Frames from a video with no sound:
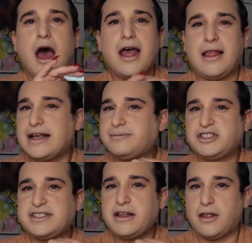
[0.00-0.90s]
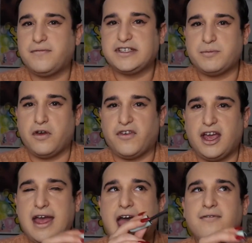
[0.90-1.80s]
as much as I love this
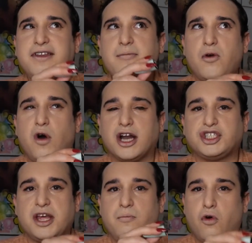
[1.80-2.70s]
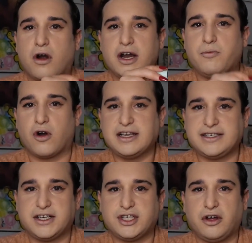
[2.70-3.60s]
movie, every time I watch it more and more as
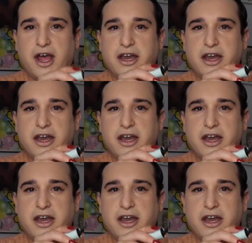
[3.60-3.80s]
an adult,